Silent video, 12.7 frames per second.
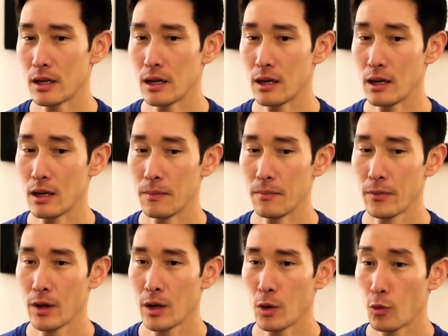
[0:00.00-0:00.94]

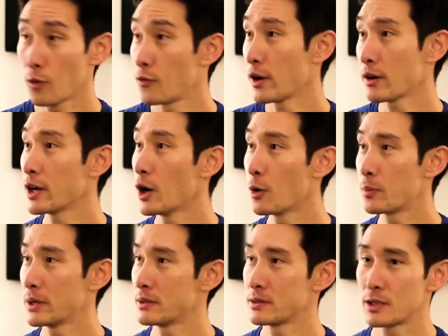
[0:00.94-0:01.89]
We're very
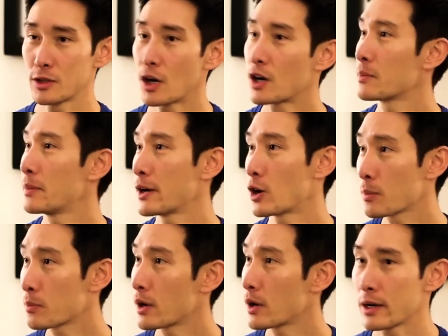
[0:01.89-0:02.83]
open to talk about our
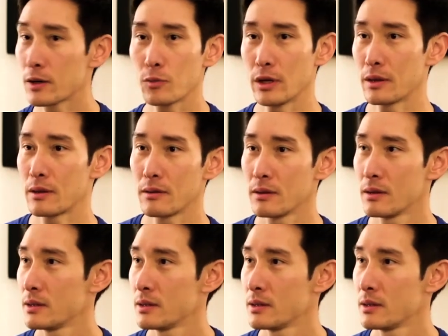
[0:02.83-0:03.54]
product with,